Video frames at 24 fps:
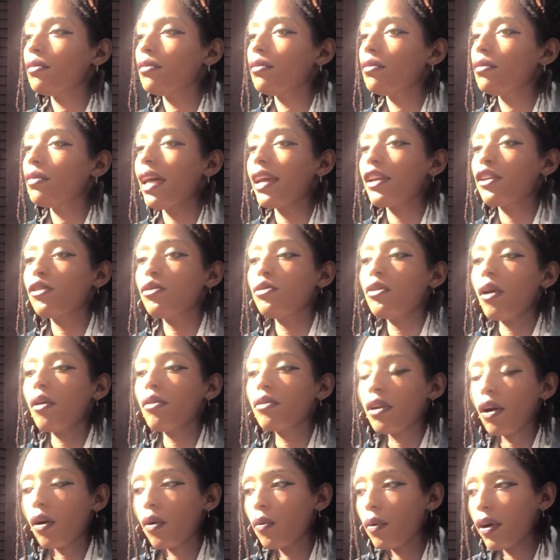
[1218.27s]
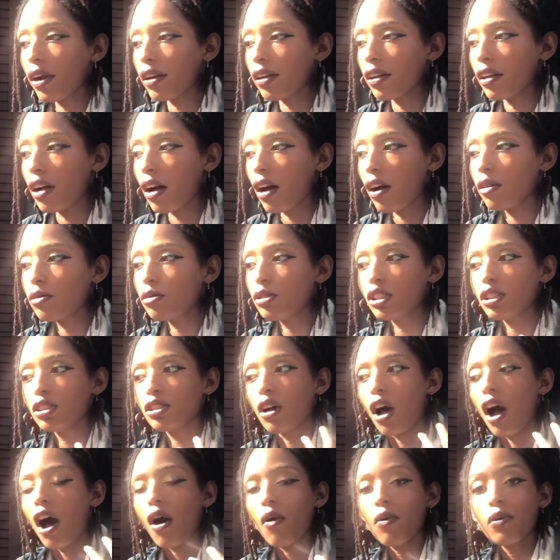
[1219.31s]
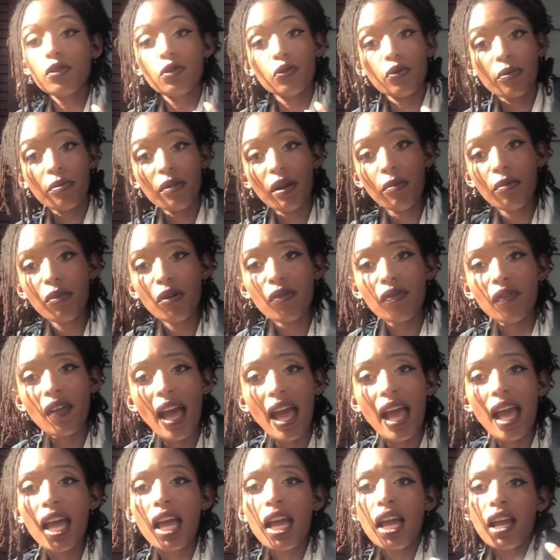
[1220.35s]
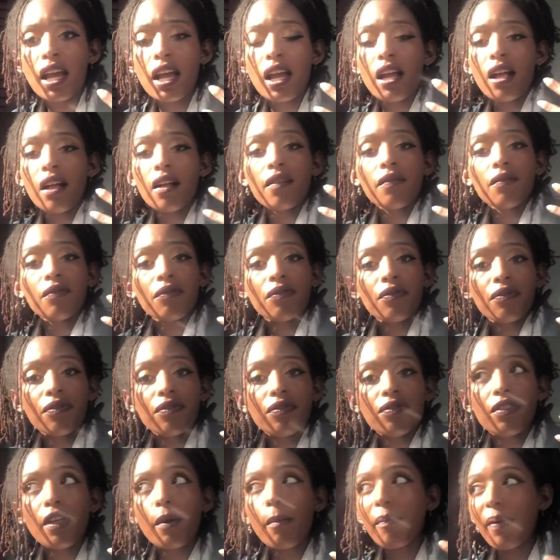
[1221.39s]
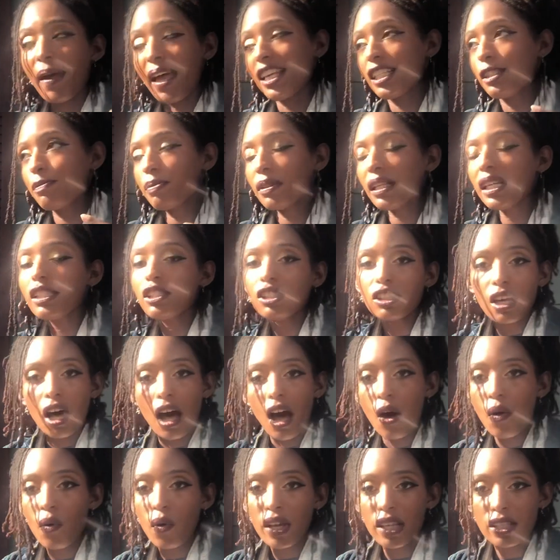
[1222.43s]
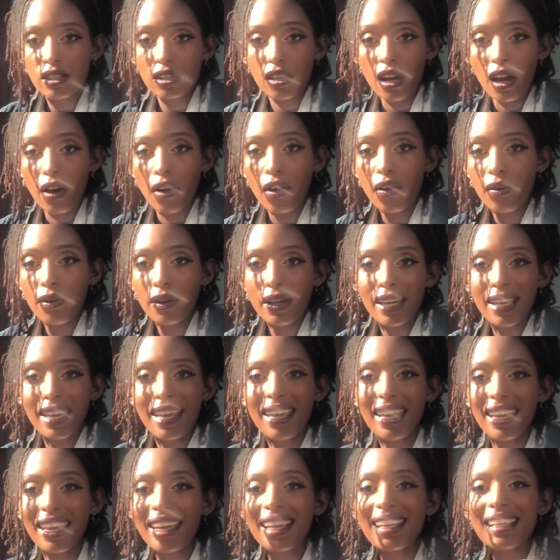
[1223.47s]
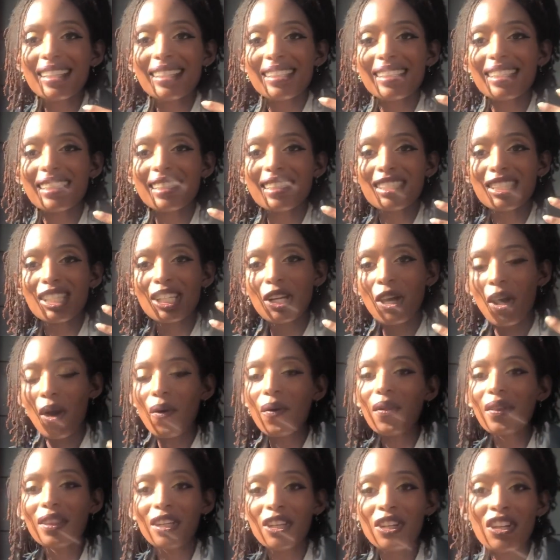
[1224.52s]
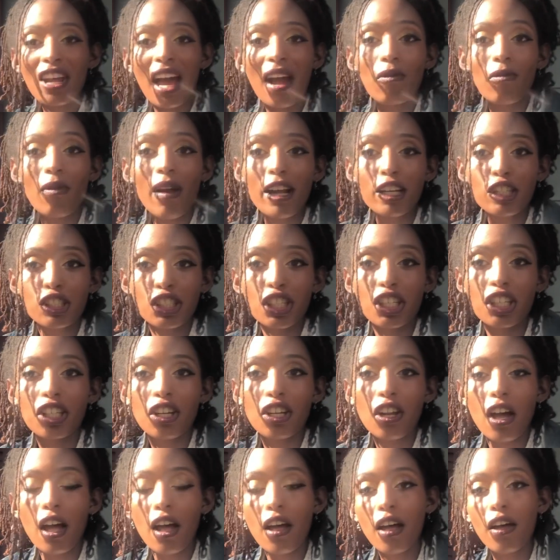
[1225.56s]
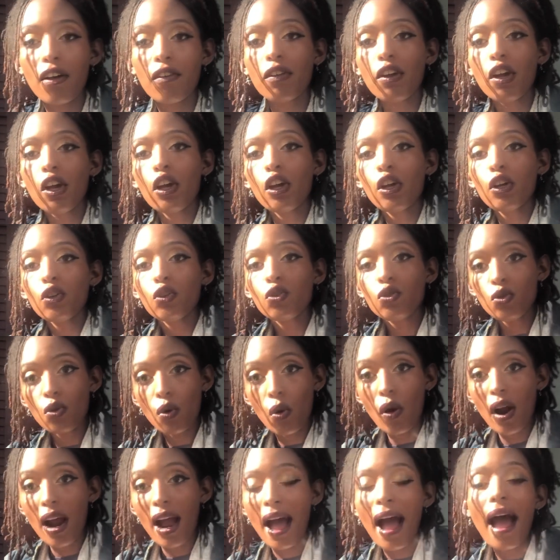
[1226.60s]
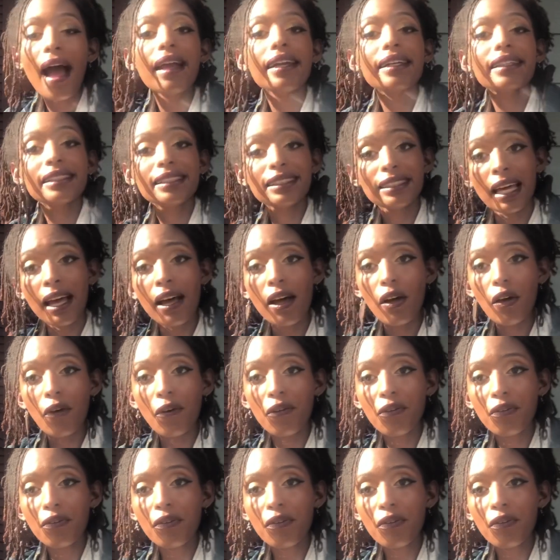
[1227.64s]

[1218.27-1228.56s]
like you don't know where to go, just always remember that the best place to always go is to go in the direction of your higher self.